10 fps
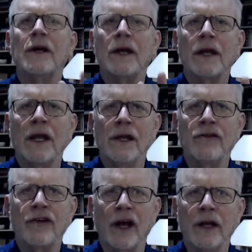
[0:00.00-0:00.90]

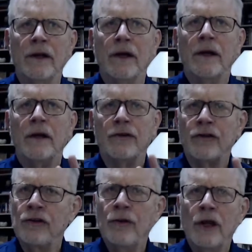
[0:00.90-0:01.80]
Keychain. Shouldn't
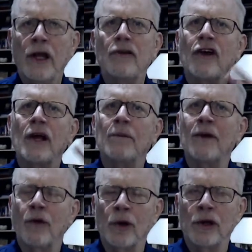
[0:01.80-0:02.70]
do Keychain
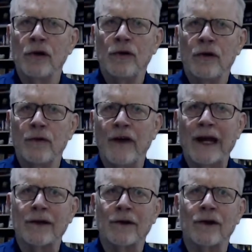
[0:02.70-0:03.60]
before you do
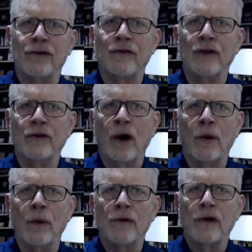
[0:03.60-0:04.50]
two-factor, because if you
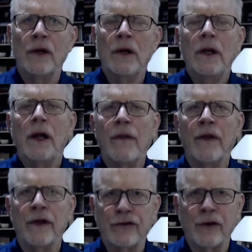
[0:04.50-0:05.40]
don't, then
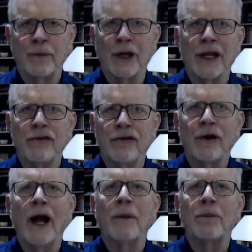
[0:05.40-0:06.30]
if someone gets your
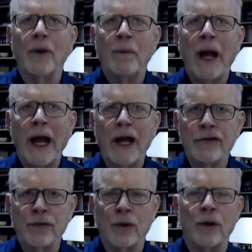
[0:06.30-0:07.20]
Apple
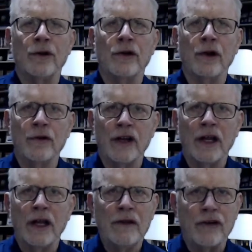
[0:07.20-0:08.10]
password and you're using
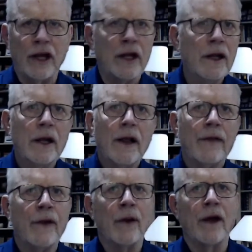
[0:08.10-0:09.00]
Keychain,
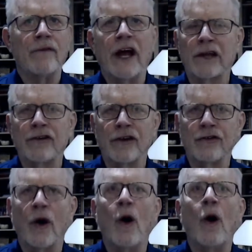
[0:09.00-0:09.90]
they'll have access to
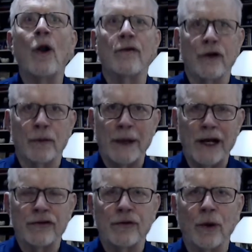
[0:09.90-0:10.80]
all of your
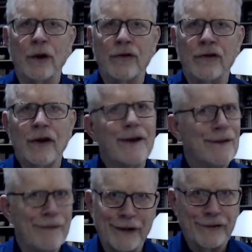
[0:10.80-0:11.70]
passwords.
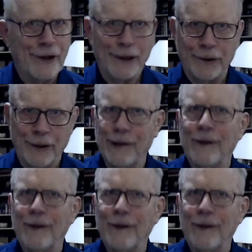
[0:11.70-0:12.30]
That's not good.